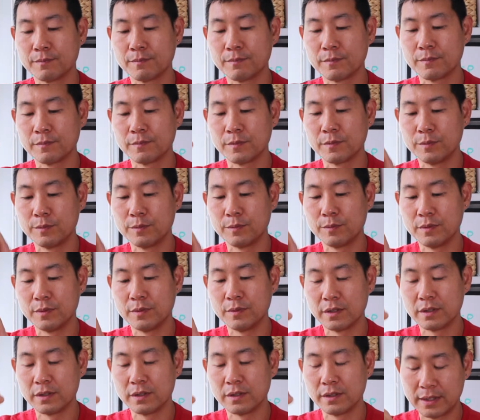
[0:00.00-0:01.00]
the
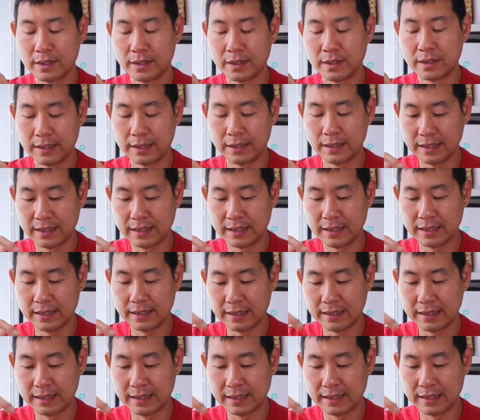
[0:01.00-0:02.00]
seedlings and such,
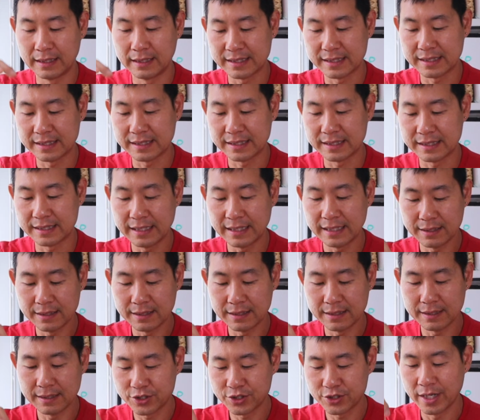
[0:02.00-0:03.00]
and just
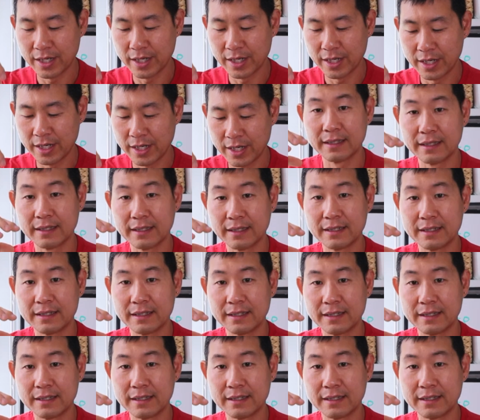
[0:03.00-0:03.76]
the fact that they